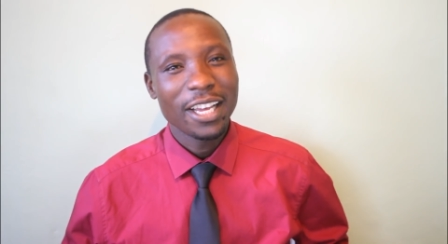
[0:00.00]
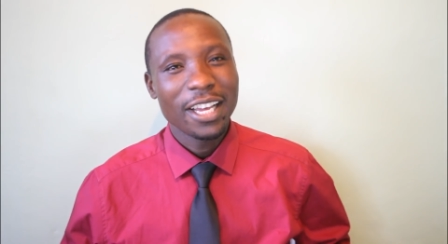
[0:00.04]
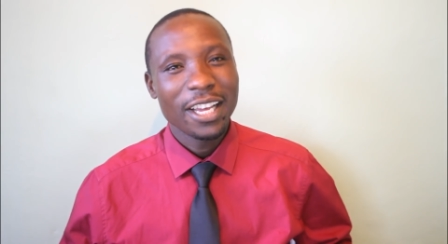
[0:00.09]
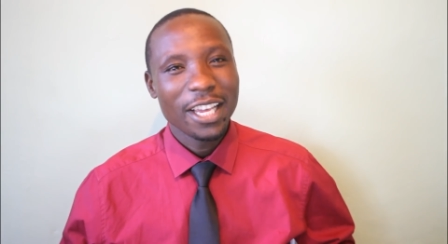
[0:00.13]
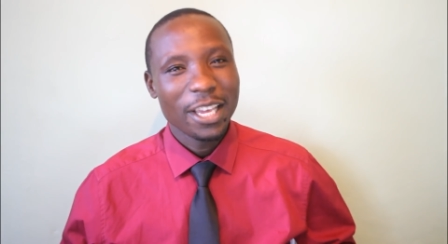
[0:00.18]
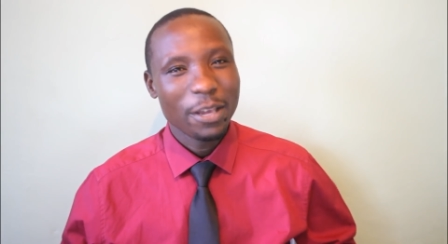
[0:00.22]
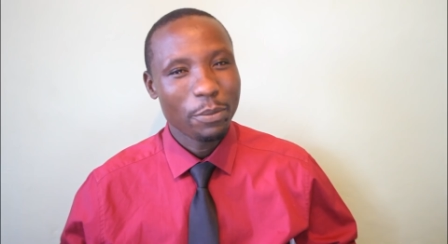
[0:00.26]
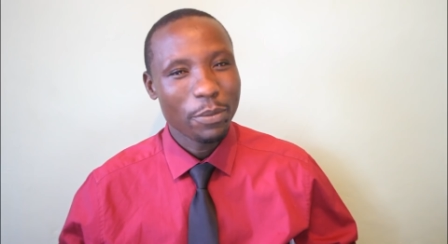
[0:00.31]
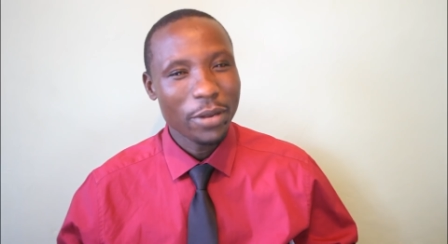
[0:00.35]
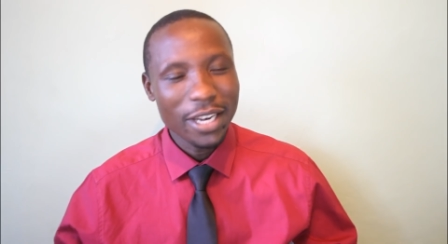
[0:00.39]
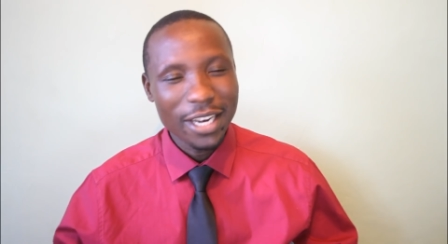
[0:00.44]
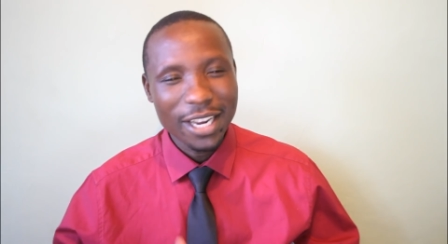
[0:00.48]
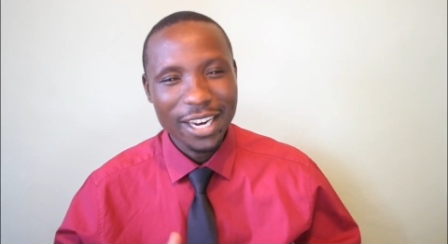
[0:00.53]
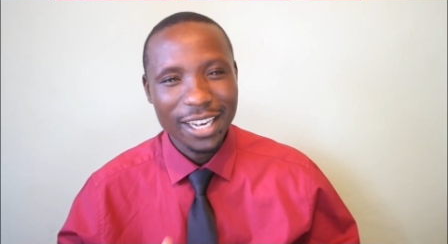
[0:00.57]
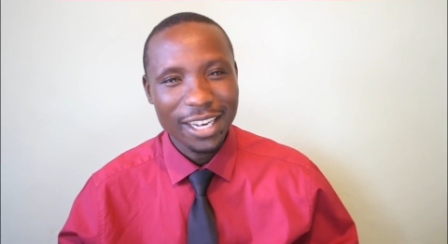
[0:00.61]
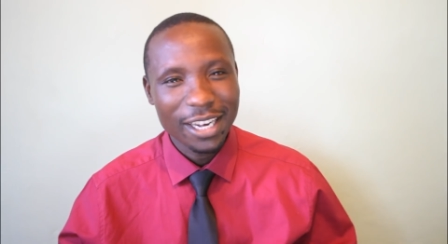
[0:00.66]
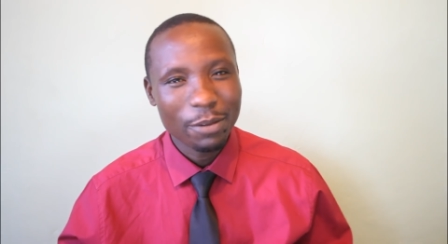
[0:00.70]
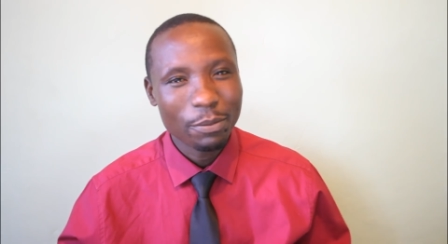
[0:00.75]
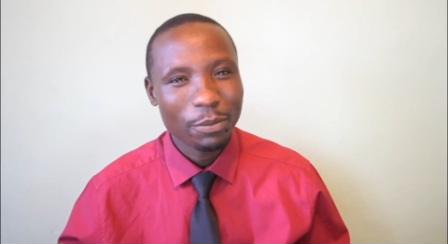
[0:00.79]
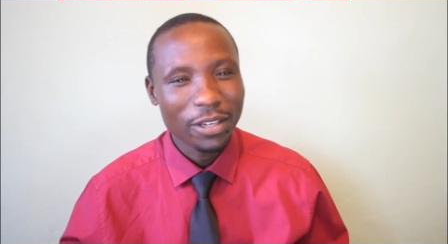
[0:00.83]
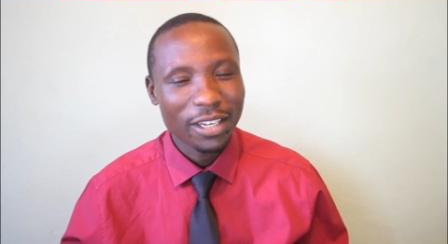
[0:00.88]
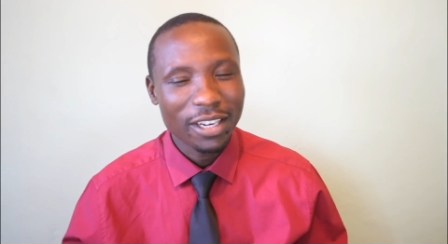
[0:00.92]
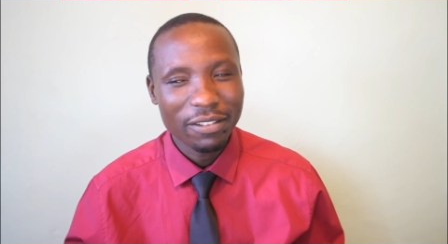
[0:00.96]
immediately
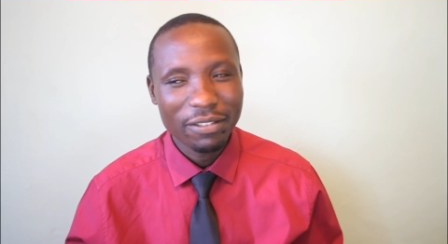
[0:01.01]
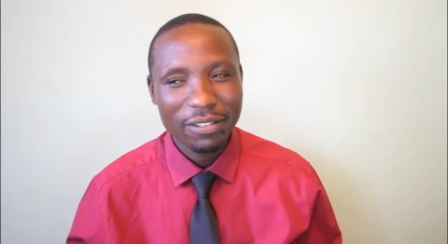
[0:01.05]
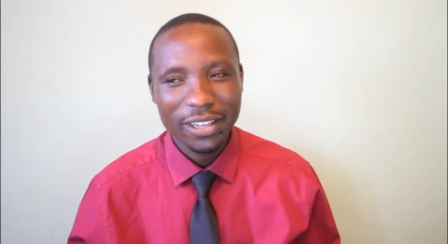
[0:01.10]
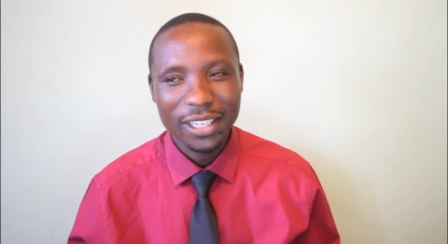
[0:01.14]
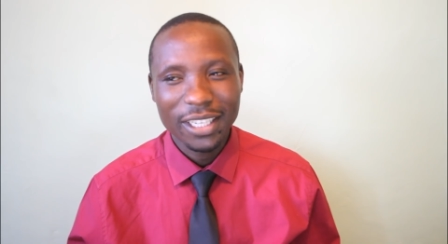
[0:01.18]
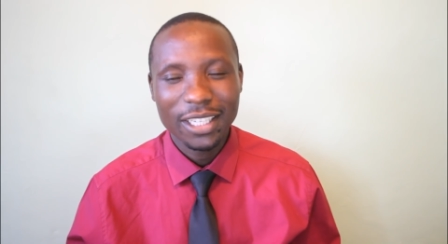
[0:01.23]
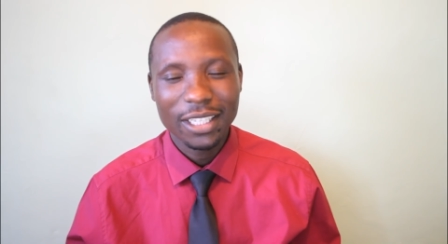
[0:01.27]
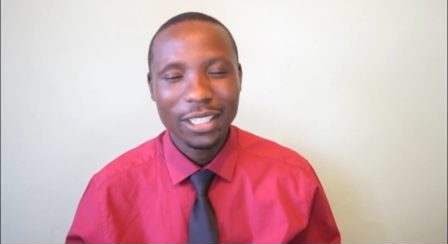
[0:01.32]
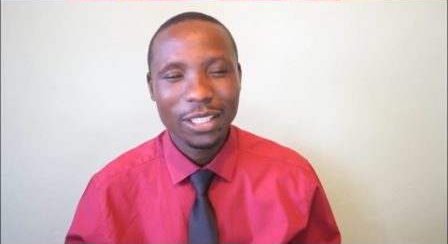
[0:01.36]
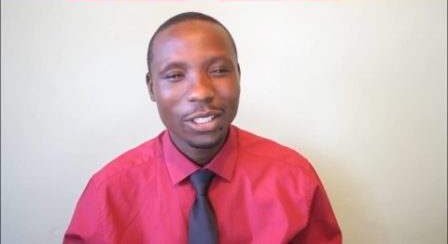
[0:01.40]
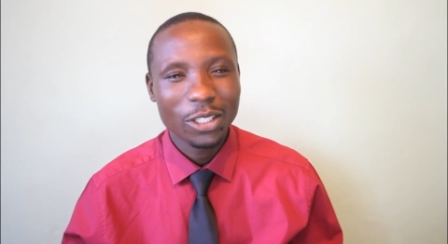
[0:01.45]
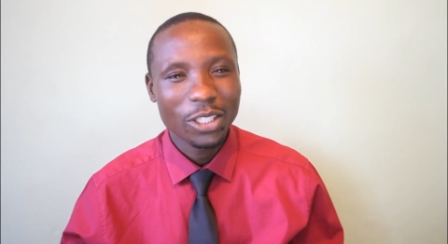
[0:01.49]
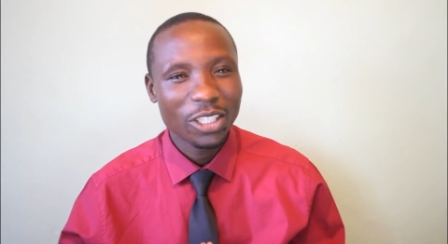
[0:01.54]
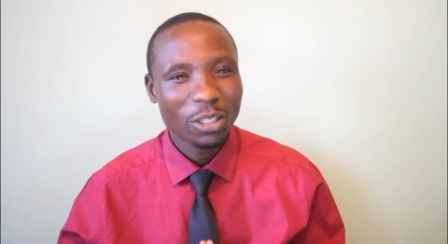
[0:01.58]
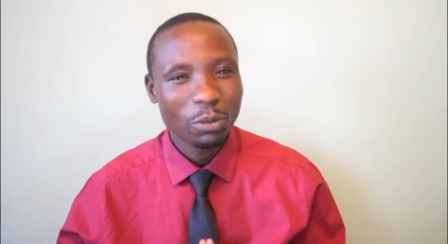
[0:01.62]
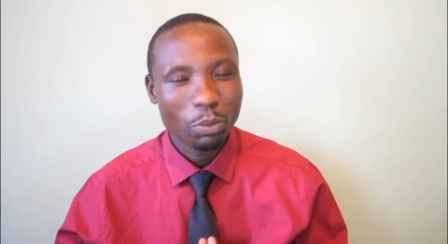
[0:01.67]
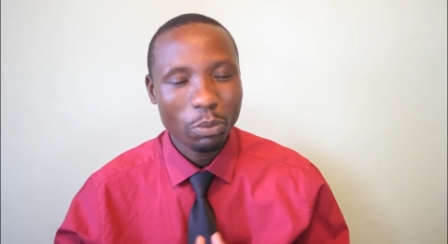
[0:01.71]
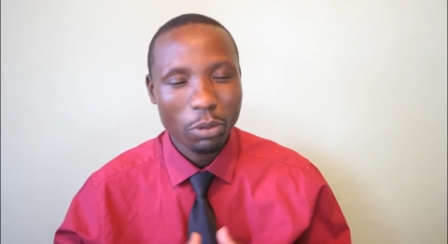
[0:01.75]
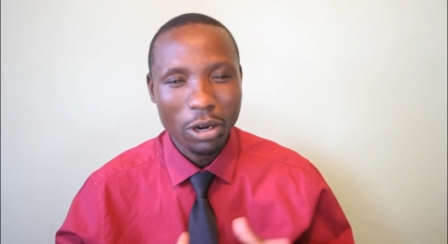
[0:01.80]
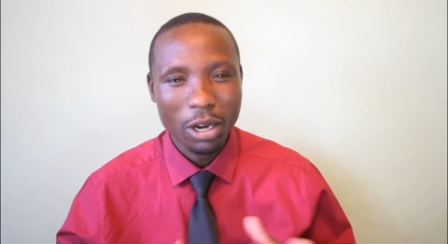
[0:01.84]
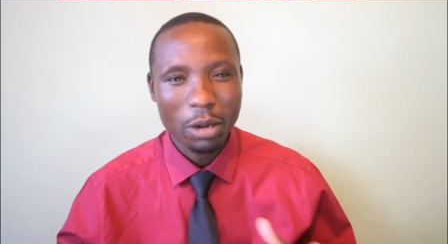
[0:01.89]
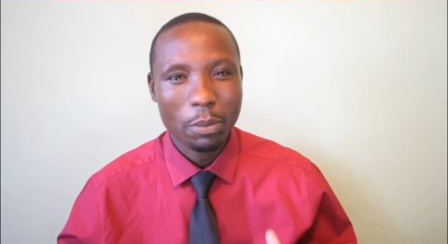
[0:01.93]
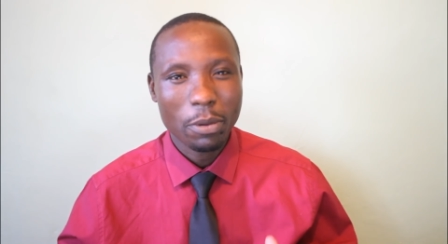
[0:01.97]
Mudavadi
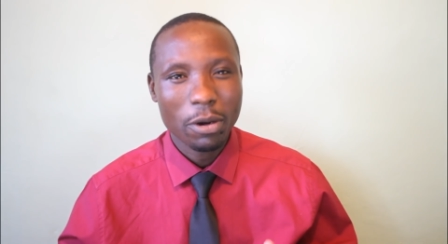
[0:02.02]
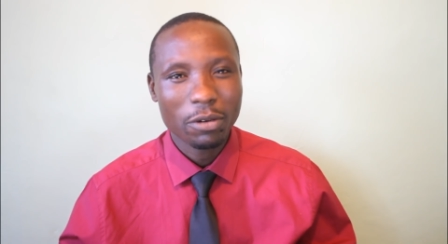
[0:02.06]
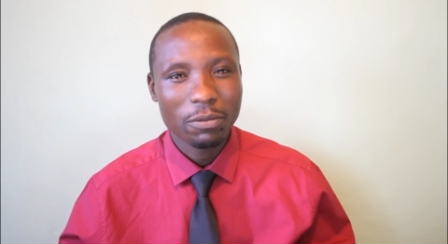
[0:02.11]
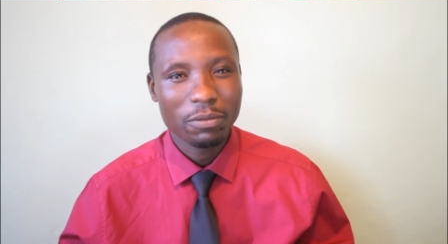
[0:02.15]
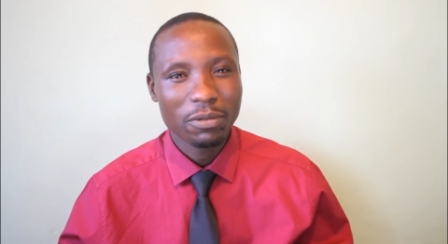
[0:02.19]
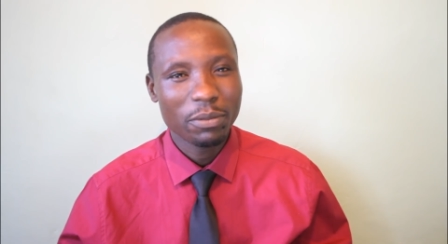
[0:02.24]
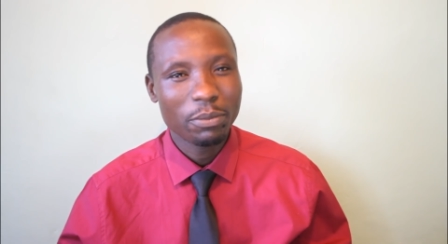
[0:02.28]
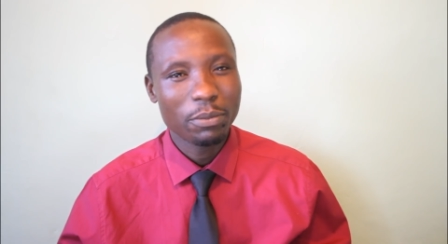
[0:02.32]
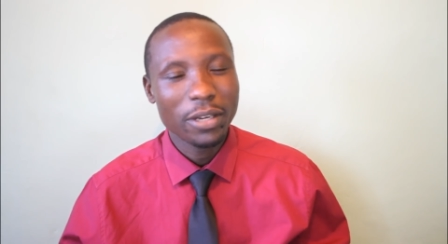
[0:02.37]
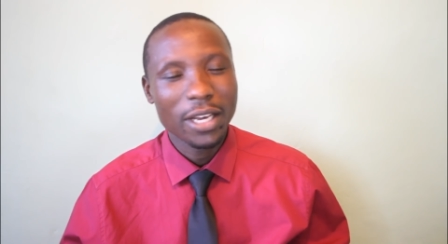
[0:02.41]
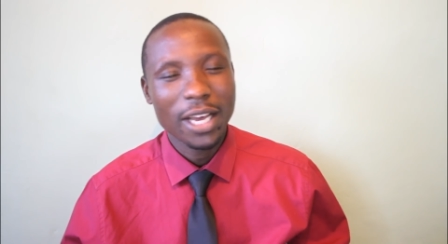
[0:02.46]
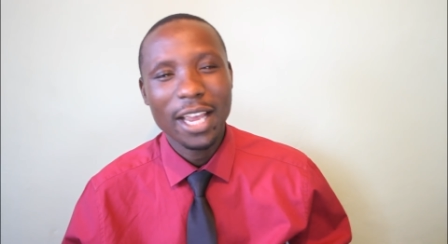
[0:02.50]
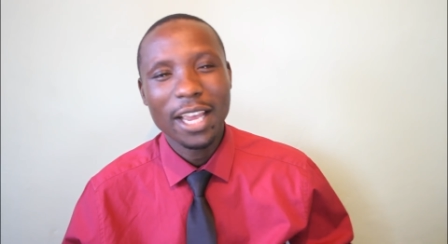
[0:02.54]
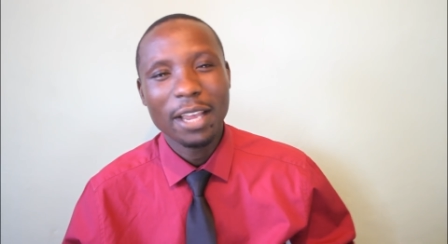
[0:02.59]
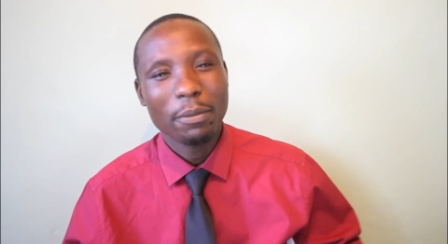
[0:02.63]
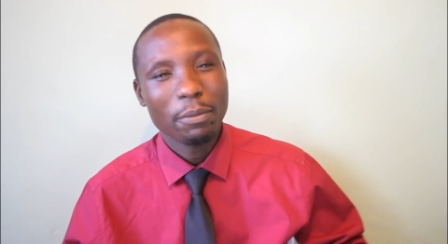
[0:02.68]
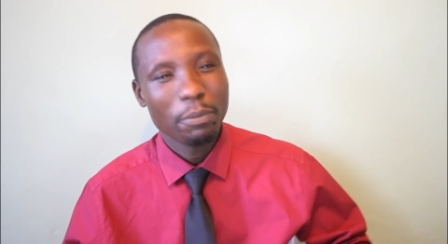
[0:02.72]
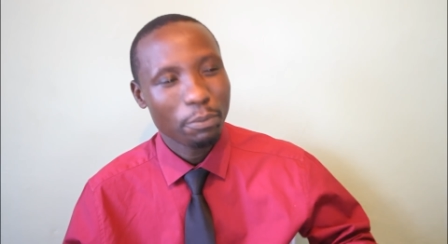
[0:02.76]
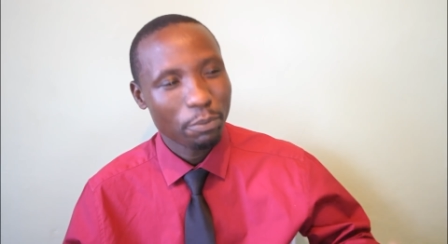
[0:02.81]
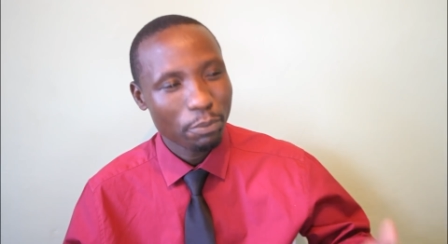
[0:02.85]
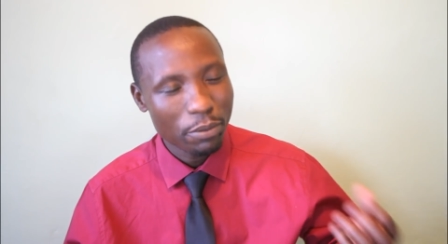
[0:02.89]
spoke about BBI,